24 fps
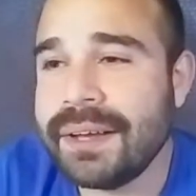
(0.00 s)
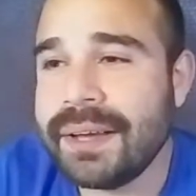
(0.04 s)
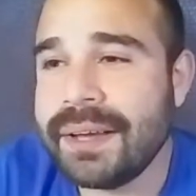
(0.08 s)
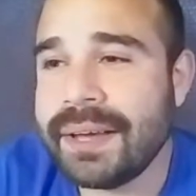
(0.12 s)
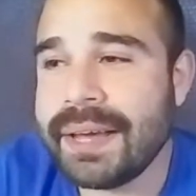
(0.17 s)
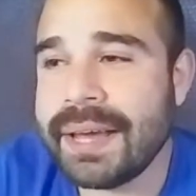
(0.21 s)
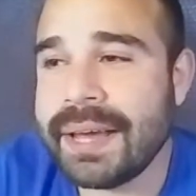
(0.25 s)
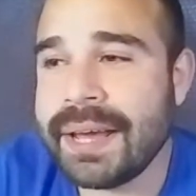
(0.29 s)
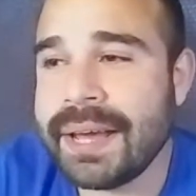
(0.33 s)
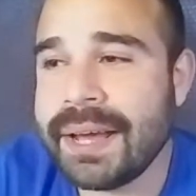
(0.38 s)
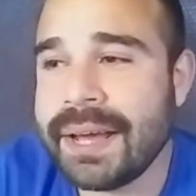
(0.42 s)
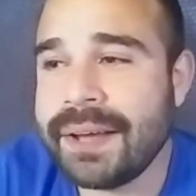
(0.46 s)

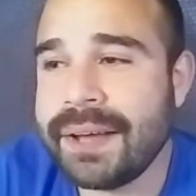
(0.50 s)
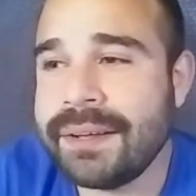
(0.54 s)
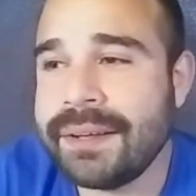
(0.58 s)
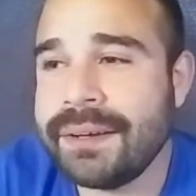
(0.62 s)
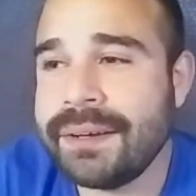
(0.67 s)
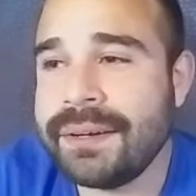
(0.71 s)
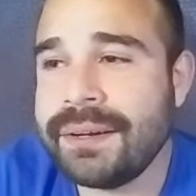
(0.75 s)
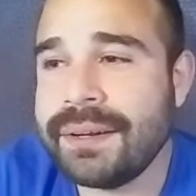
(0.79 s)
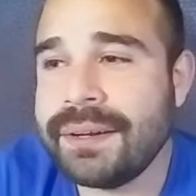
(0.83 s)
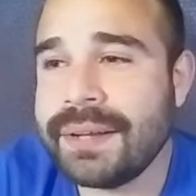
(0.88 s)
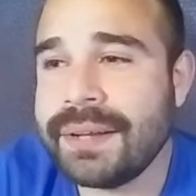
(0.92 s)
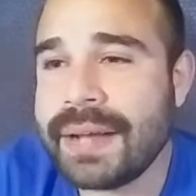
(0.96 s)

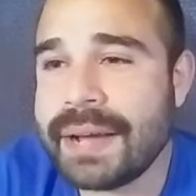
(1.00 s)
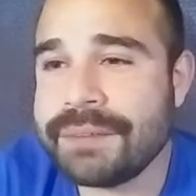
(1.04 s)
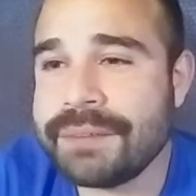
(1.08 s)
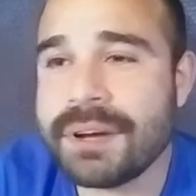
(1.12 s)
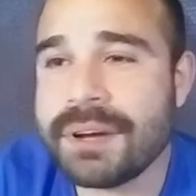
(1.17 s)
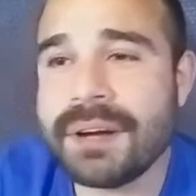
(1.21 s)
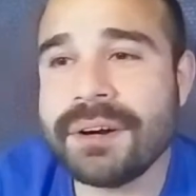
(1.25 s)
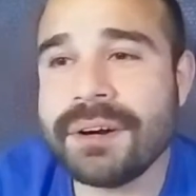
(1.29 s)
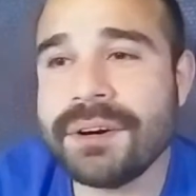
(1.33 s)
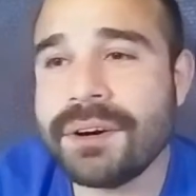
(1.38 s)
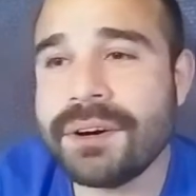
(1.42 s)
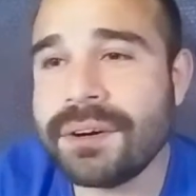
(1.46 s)
and I've
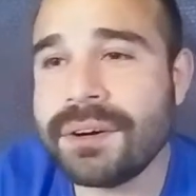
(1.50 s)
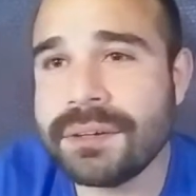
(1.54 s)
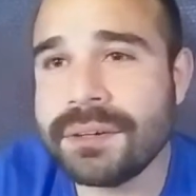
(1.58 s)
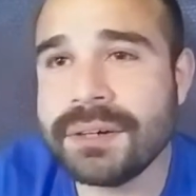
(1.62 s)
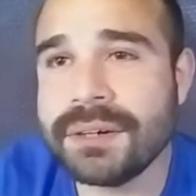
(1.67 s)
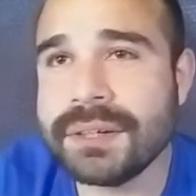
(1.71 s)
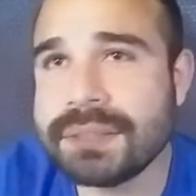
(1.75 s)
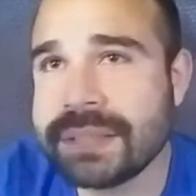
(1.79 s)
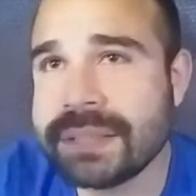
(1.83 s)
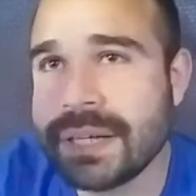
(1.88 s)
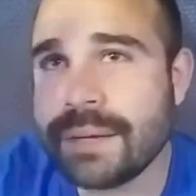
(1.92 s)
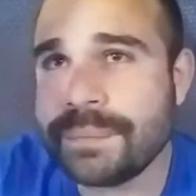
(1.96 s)
got it all
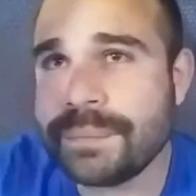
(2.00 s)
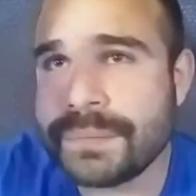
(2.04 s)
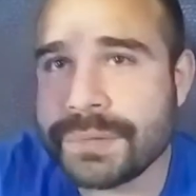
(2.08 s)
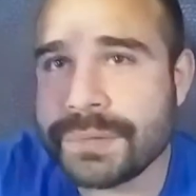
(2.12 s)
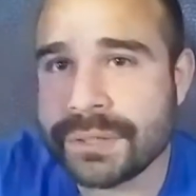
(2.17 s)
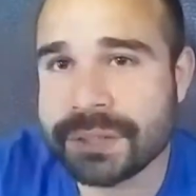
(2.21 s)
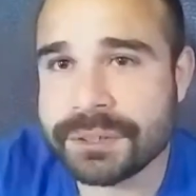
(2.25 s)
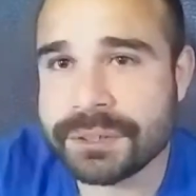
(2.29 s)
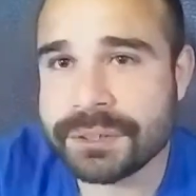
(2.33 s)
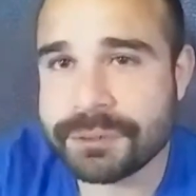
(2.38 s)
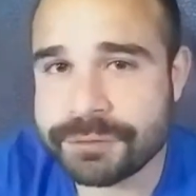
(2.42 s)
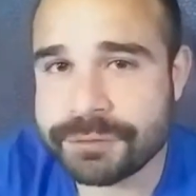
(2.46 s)
hooked up to a
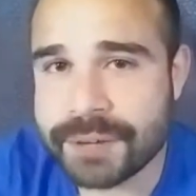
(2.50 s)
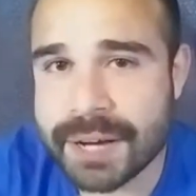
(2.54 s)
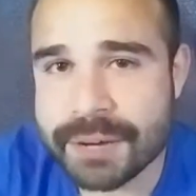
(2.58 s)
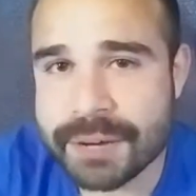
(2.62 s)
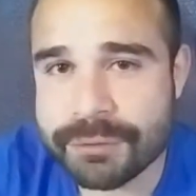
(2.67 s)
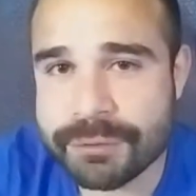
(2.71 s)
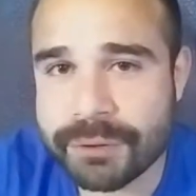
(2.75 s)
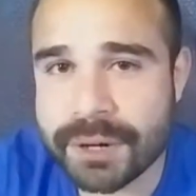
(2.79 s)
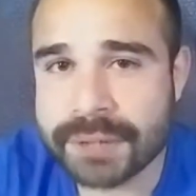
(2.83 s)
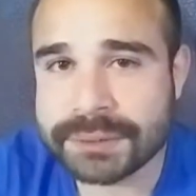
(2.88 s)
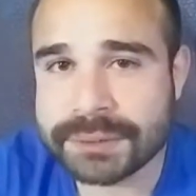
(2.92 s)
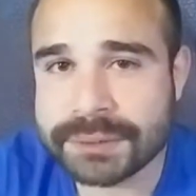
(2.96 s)
little five
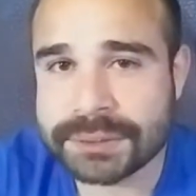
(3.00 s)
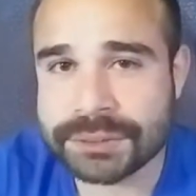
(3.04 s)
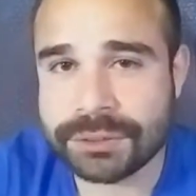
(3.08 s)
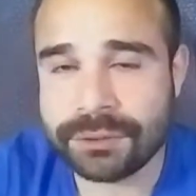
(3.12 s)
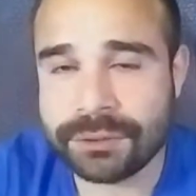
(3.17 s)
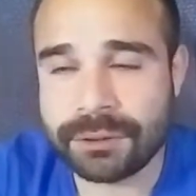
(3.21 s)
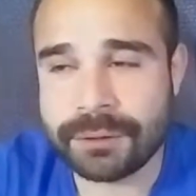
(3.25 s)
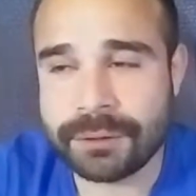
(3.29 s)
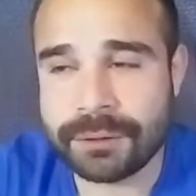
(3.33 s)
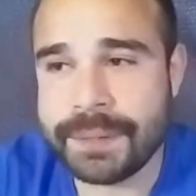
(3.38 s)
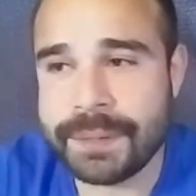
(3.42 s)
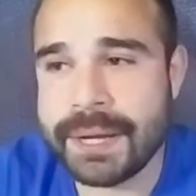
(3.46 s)
watt
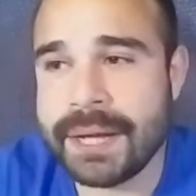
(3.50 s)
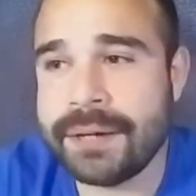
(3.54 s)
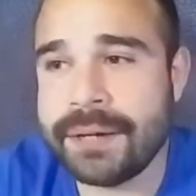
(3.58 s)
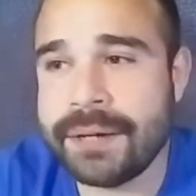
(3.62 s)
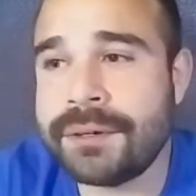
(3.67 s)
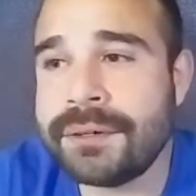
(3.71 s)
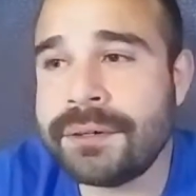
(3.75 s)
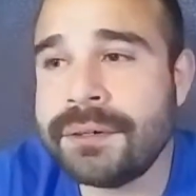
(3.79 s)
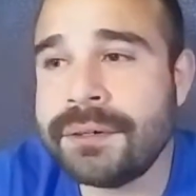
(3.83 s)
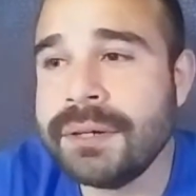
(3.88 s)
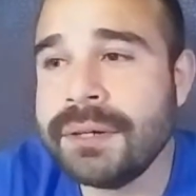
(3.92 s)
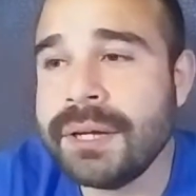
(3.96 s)
solar
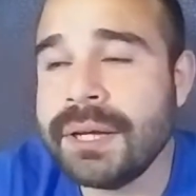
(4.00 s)
panel,